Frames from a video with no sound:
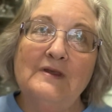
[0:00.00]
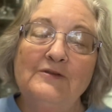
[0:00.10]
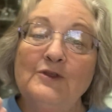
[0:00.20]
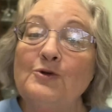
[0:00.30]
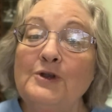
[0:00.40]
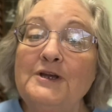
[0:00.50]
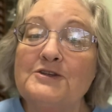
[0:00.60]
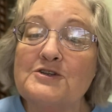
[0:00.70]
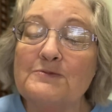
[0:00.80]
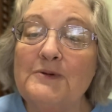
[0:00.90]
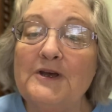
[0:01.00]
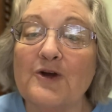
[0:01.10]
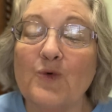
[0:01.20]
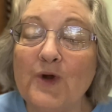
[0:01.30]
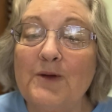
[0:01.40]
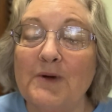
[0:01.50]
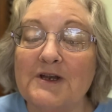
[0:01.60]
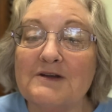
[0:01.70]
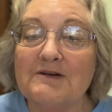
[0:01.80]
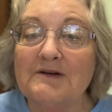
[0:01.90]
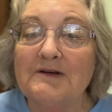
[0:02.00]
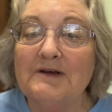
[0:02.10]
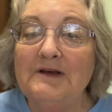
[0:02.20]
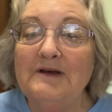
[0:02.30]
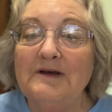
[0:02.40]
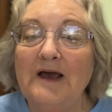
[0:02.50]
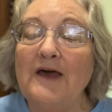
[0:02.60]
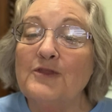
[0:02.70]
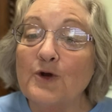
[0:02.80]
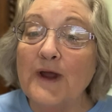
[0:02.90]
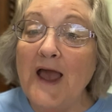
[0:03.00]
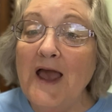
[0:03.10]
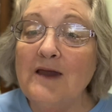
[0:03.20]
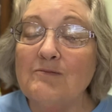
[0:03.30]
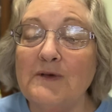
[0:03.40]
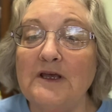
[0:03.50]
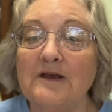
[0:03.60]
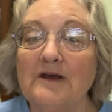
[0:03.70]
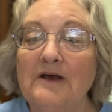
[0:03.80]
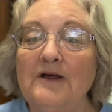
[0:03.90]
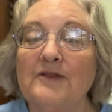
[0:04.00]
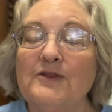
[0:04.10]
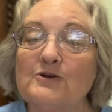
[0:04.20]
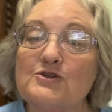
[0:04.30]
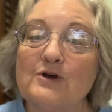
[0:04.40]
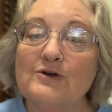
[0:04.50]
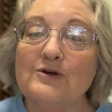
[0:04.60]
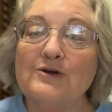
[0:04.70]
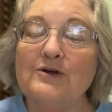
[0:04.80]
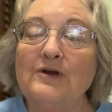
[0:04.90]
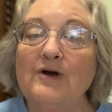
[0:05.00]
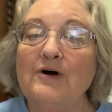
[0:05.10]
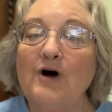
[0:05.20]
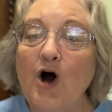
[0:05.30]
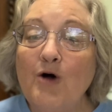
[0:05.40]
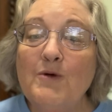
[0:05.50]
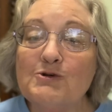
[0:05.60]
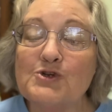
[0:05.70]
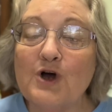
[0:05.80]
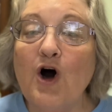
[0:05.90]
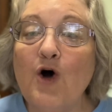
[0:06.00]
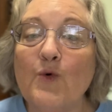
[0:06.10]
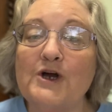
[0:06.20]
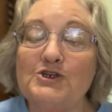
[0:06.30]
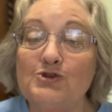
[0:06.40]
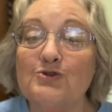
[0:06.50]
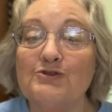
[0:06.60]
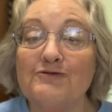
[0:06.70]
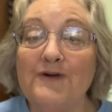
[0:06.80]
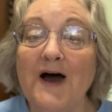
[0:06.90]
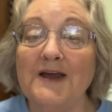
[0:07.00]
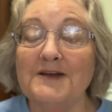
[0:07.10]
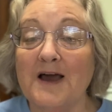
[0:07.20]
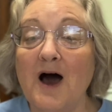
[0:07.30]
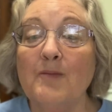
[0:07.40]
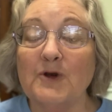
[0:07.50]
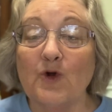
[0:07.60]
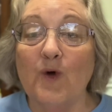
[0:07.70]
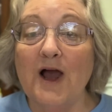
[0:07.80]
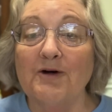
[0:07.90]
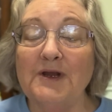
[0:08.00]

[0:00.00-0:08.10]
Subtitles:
there needs to be agreement. And there can be. There's almost always you can find common ground,